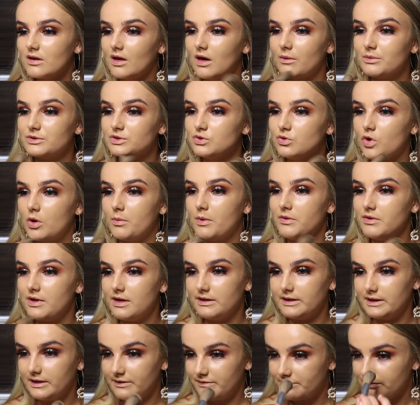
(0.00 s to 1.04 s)
I was not about that
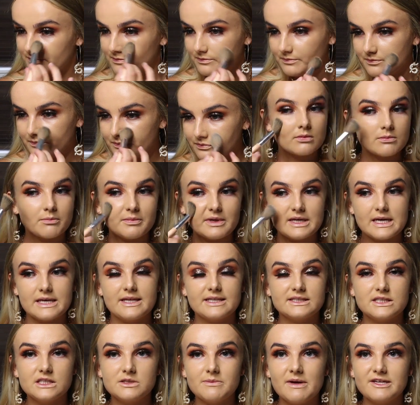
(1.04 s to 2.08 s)
life. But yeah,
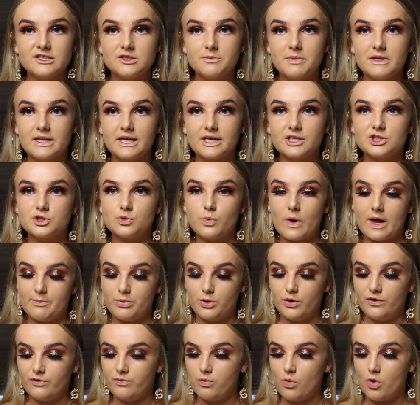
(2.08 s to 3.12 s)
this is meant to be like sweat
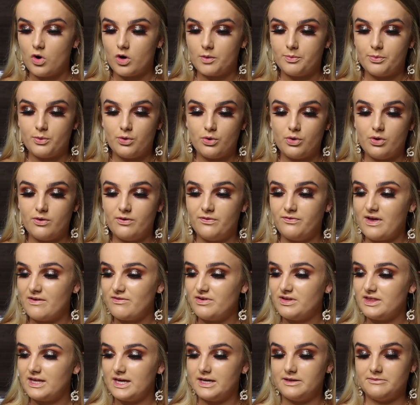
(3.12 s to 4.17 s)
proof, waterproof,
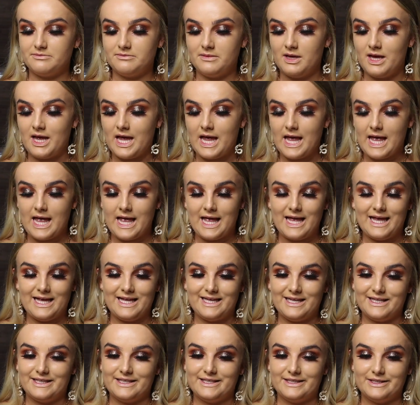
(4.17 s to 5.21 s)
everything.
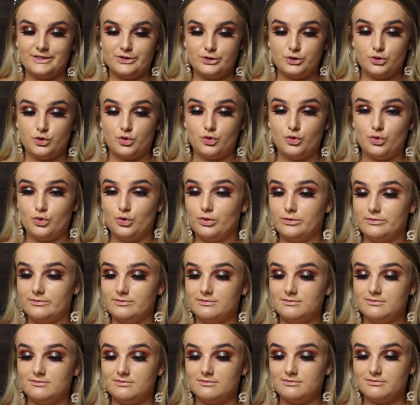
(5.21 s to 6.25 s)
So
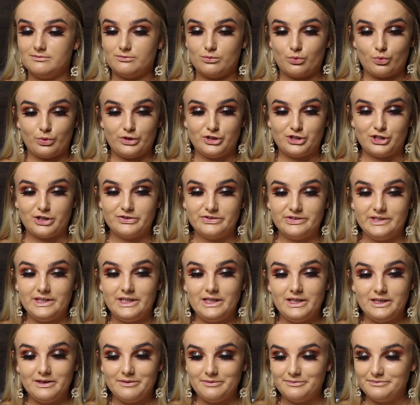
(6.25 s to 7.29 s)
we shall
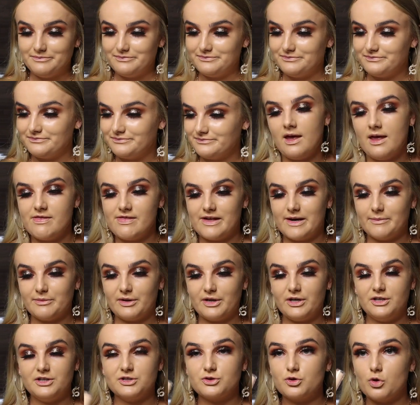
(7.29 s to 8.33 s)
see. Then I'm
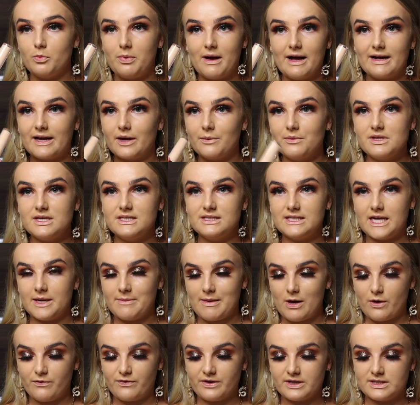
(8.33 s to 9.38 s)
going to just go back in with the same
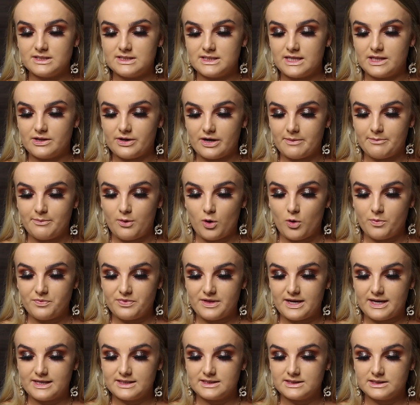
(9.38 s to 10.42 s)
e.l.f. concealer and pop
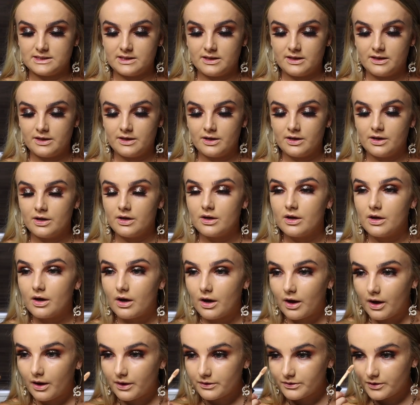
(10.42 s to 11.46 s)
this
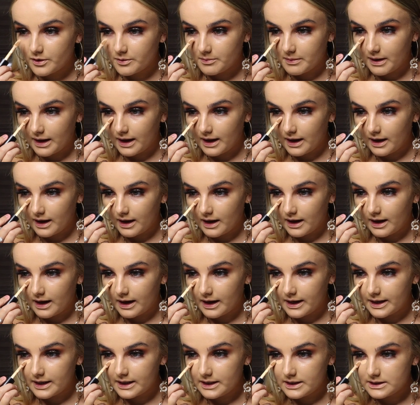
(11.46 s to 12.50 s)
under my
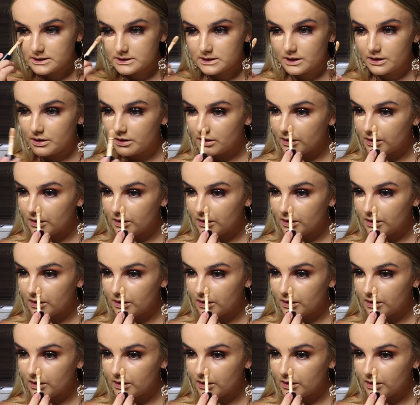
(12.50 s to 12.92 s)
eyes.